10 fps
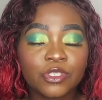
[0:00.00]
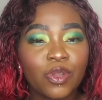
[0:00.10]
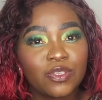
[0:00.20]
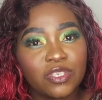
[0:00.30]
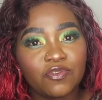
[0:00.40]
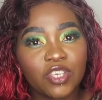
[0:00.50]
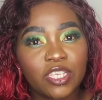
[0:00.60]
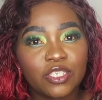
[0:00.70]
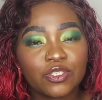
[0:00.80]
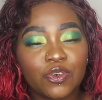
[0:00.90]
don't have
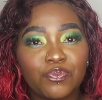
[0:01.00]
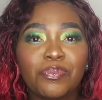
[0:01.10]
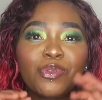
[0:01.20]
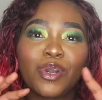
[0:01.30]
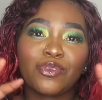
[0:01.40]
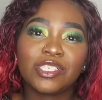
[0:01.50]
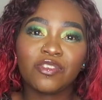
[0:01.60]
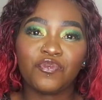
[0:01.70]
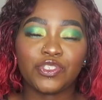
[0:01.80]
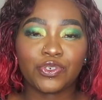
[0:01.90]
shining stone. People who are not in
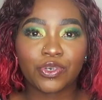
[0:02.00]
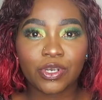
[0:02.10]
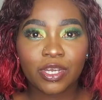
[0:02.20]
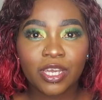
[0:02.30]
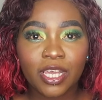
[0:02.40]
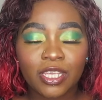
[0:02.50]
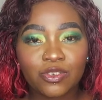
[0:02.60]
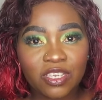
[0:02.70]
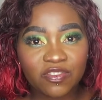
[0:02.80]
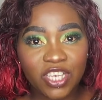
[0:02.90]
Ventuk
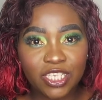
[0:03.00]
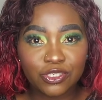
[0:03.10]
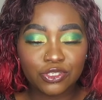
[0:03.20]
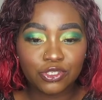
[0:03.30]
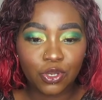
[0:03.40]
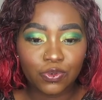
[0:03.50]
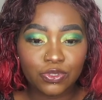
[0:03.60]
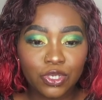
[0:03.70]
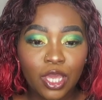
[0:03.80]
don't have shining stone.